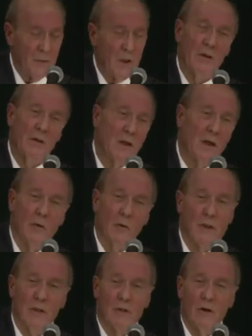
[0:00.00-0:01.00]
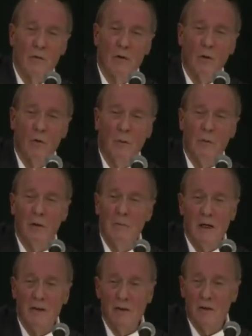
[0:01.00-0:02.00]
Oh, the young ones don't know about
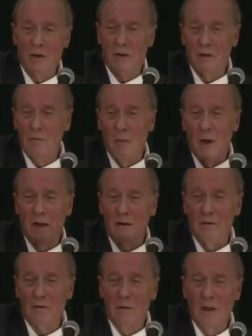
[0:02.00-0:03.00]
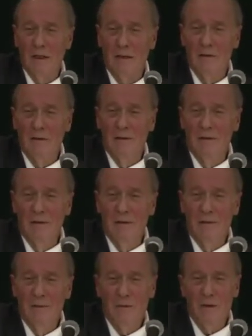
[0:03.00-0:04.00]
messages in bottles, right?
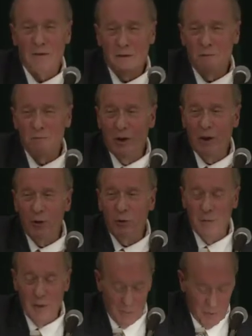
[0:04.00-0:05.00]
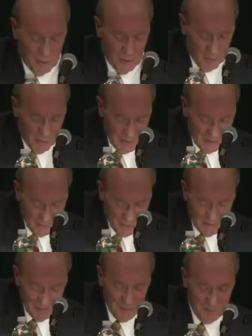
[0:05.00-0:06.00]
Just we old people know about
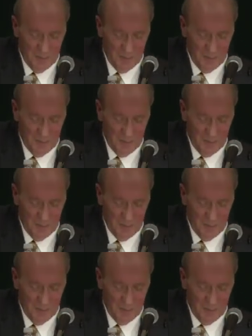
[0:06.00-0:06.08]
that.